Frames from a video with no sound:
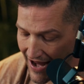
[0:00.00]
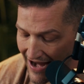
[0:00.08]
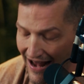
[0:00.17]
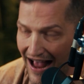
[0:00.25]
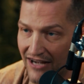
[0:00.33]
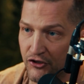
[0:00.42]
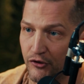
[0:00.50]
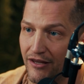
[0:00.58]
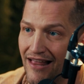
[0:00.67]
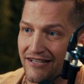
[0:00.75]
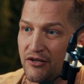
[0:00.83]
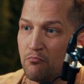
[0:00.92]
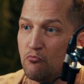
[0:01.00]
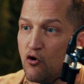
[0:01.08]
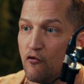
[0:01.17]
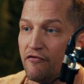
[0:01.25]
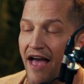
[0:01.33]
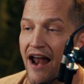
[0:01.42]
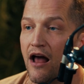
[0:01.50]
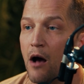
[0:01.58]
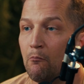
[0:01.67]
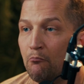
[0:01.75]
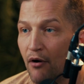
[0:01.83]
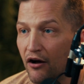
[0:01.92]
And I actually like to move that
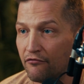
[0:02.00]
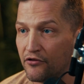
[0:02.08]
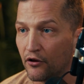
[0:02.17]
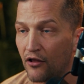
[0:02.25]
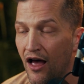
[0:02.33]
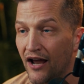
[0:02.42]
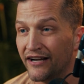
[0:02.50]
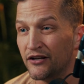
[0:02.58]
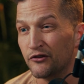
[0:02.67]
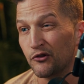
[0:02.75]
above the line.